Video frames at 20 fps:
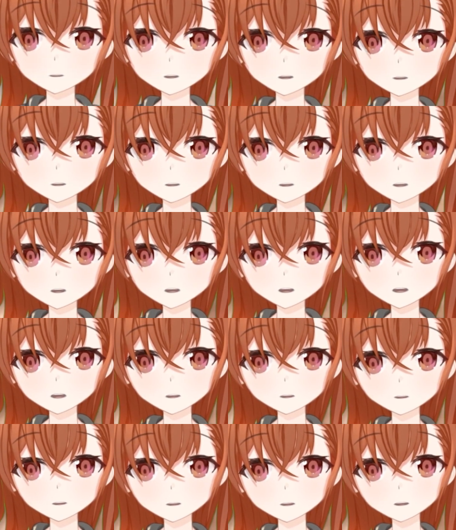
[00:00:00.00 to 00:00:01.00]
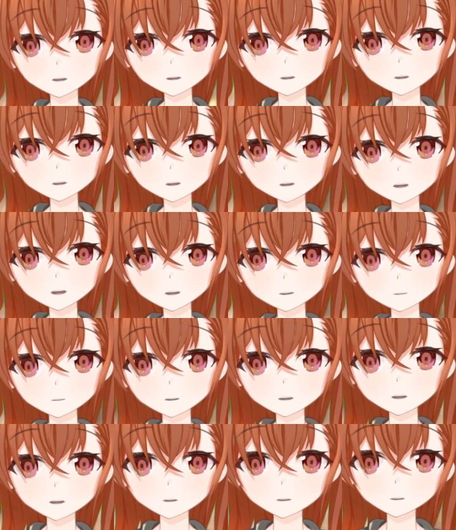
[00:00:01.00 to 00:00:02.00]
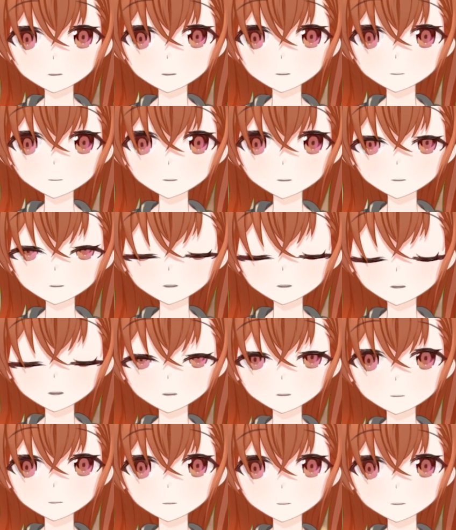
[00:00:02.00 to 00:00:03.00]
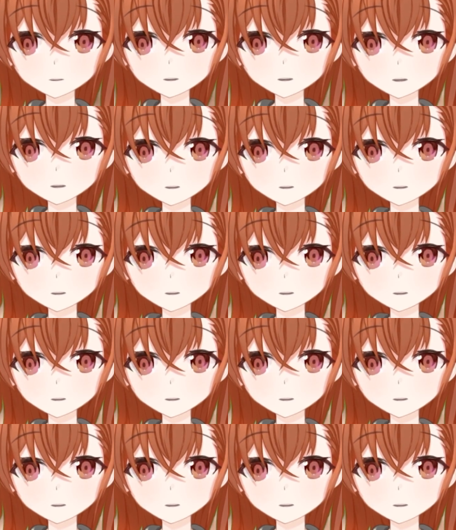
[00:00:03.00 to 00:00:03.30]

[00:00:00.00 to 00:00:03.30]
isekai. How not to summon a demon lord.